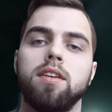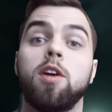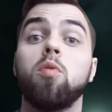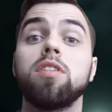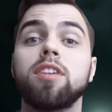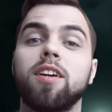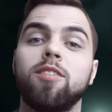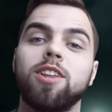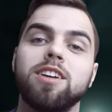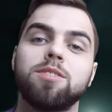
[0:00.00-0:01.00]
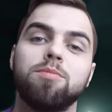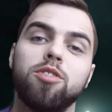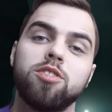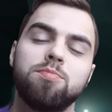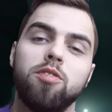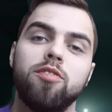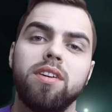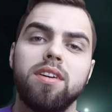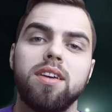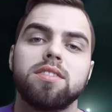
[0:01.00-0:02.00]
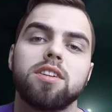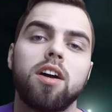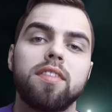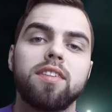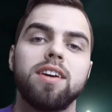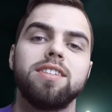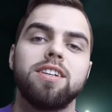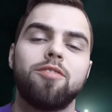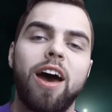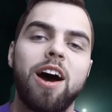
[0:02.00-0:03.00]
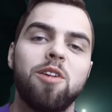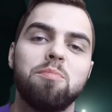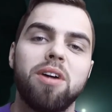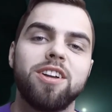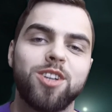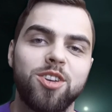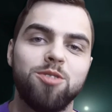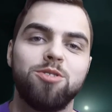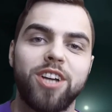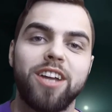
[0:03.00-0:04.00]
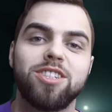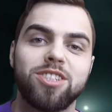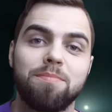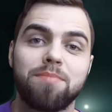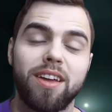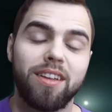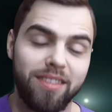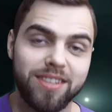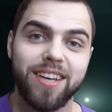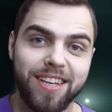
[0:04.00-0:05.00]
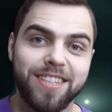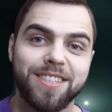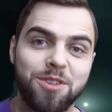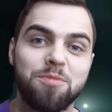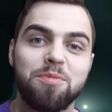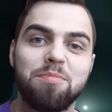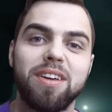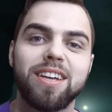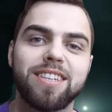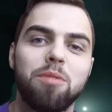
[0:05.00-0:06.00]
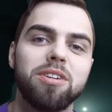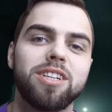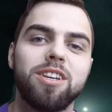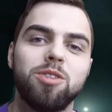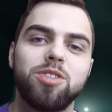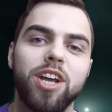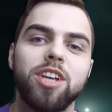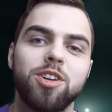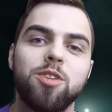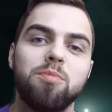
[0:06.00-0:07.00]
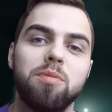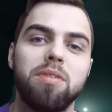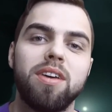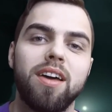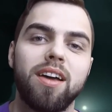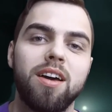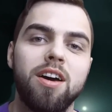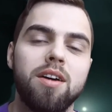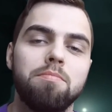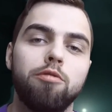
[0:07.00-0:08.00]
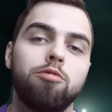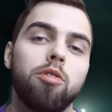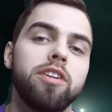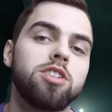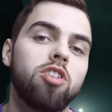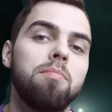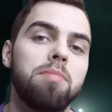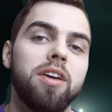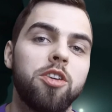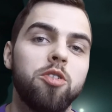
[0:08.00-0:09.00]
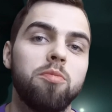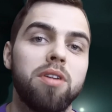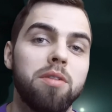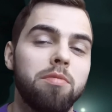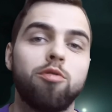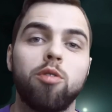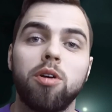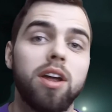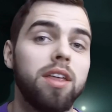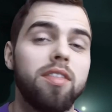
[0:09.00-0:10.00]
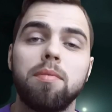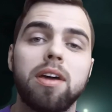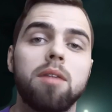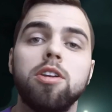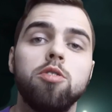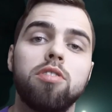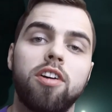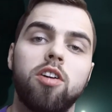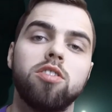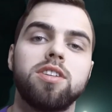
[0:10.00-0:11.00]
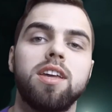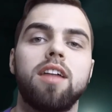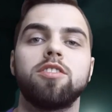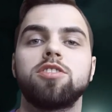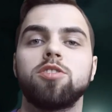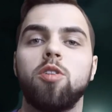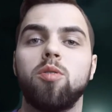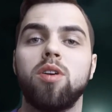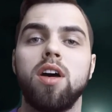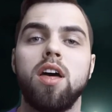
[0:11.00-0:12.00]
Now, one thing I really liked about this movie is it got at the idea of how much can you change something, in this case, human beings. How much can you change a human being before they stop being human and before they become a new thing altogether? So